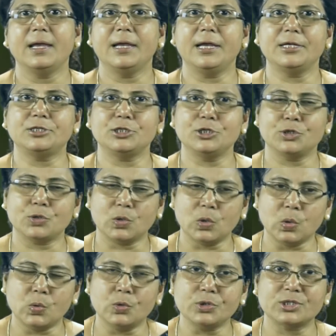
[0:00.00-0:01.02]
It
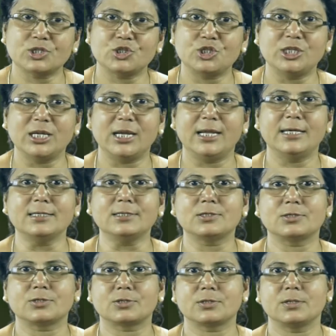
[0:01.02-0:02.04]
includes
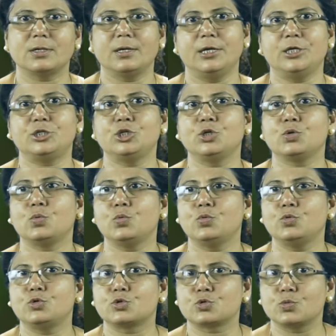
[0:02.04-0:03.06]
tillage, it
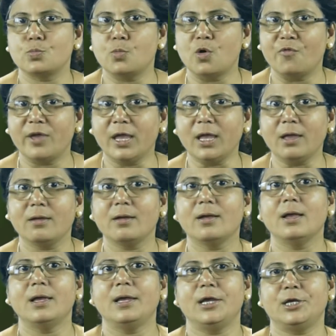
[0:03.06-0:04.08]
includes mowing,
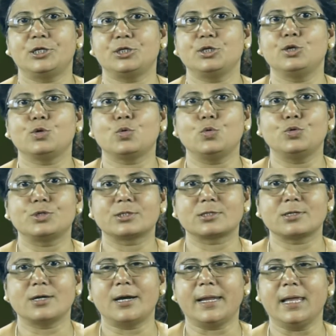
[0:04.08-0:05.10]
it includes
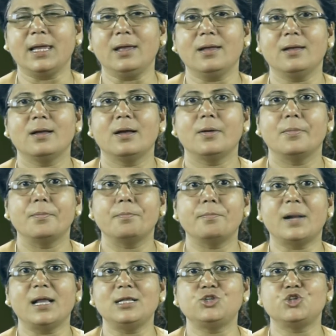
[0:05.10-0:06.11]
cutting,
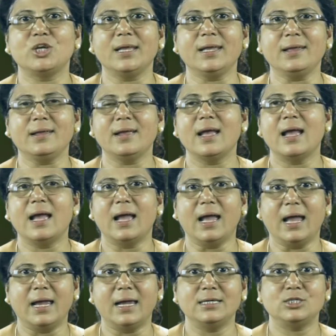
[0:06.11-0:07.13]
mulching
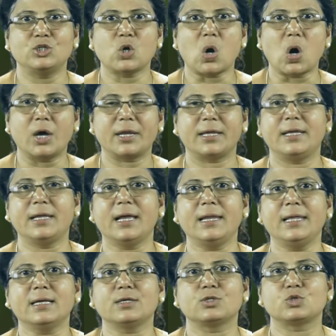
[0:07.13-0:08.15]
and
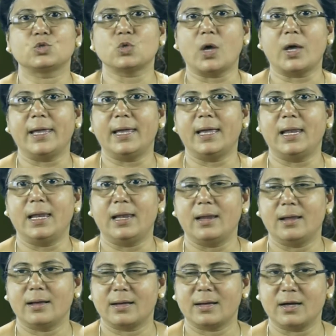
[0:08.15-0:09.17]
organic soil
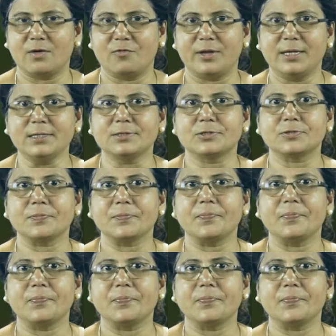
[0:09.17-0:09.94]
coverage.